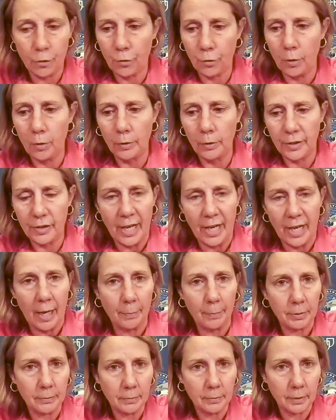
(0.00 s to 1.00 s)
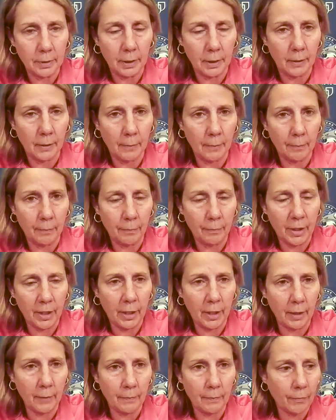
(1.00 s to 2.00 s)
Control at the top,
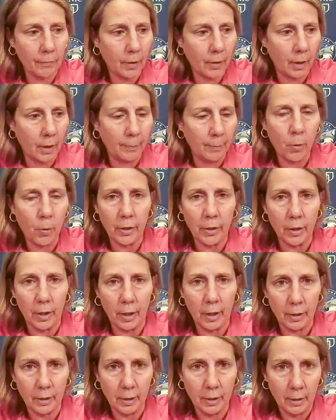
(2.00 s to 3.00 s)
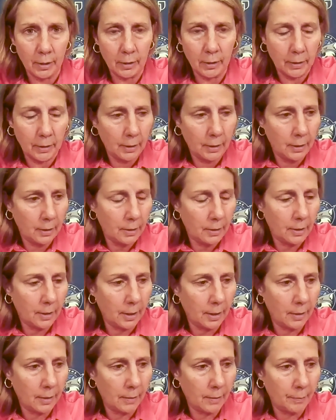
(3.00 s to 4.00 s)
meaning our point guard
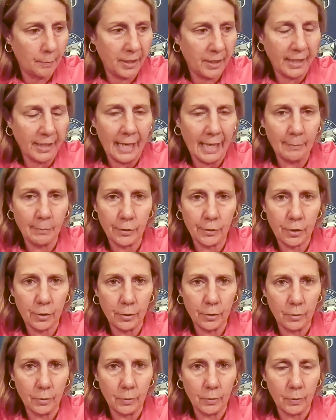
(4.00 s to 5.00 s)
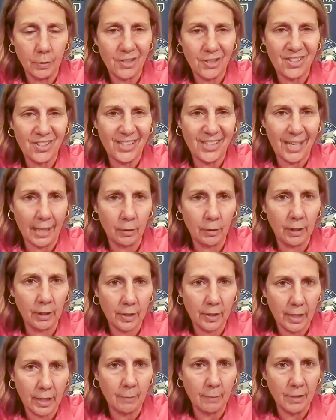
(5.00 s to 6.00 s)
being able to
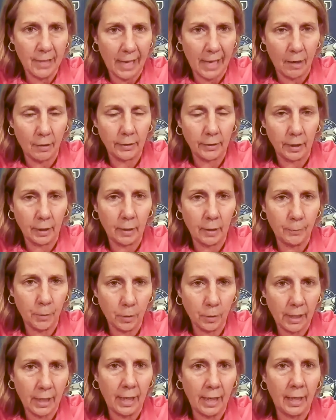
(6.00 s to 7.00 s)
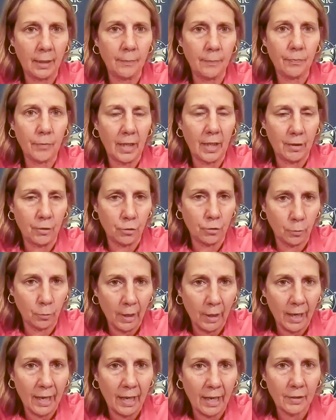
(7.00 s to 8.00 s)
settle a team down and communicate and
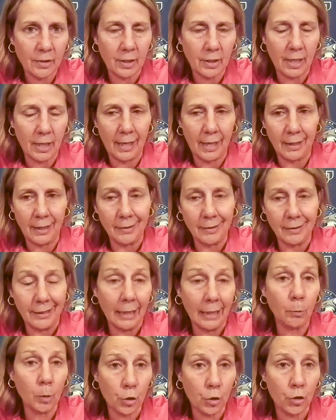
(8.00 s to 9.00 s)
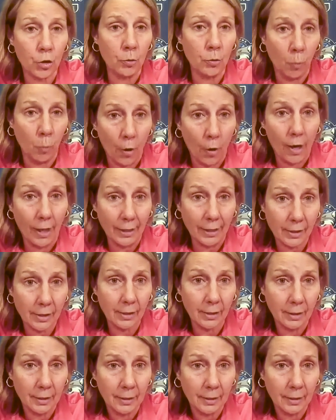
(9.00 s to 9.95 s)
direct and get what you want.